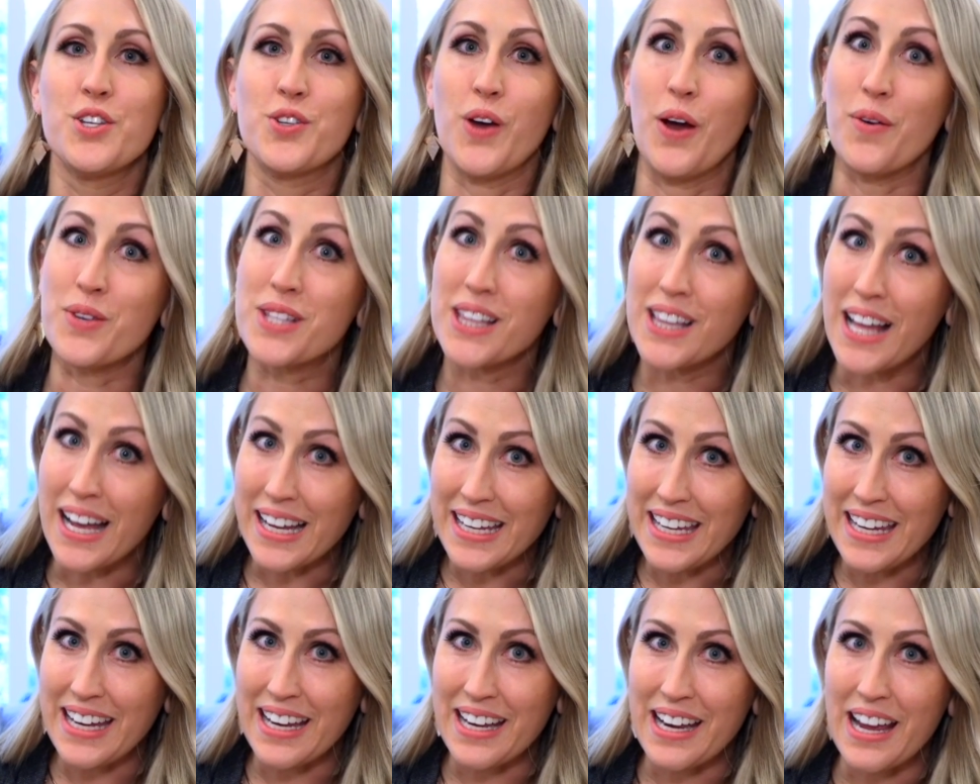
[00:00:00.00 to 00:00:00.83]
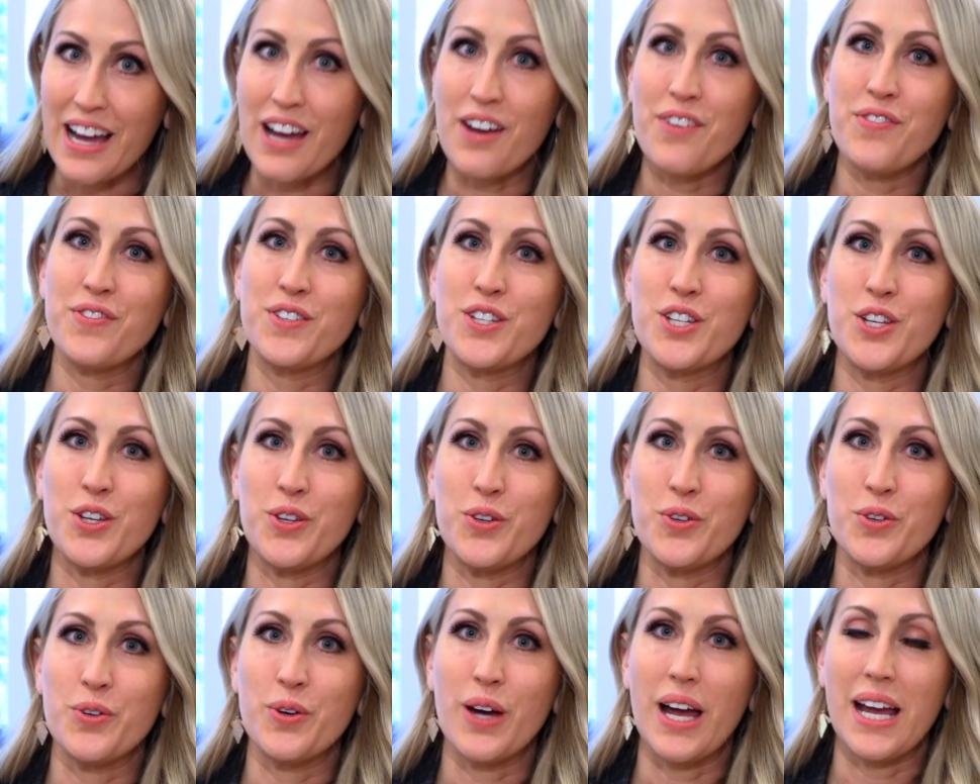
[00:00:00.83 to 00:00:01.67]
So I was lucky enough
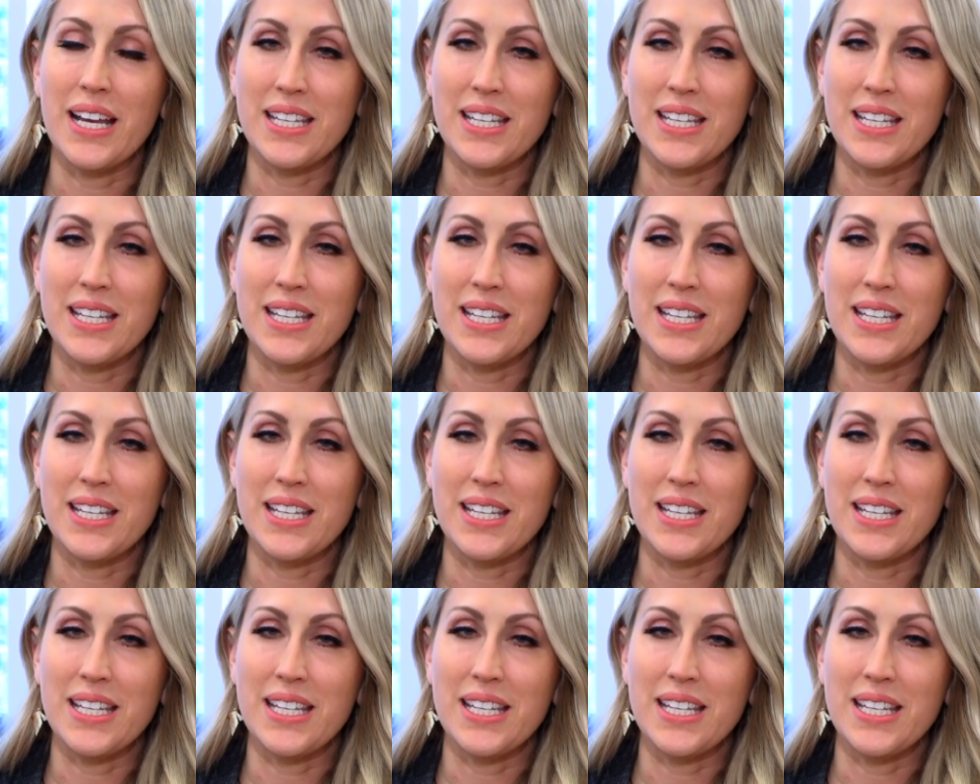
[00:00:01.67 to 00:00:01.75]
to